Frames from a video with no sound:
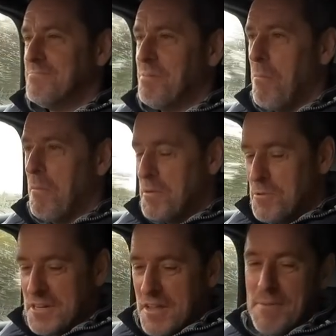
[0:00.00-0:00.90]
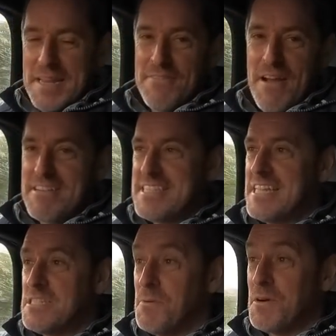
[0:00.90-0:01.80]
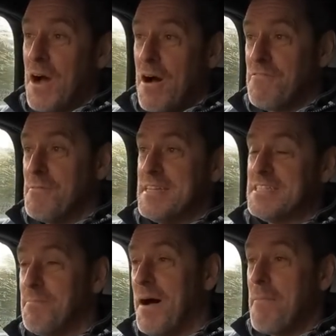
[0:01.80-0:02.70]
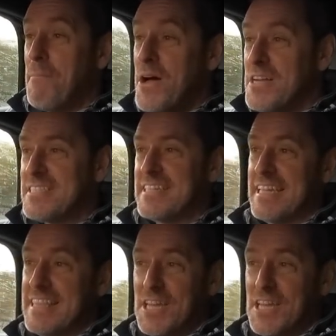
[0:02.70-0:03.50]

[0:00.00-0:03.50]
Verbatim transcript: probably wouldn't have been a very sensible car for me to buy personally.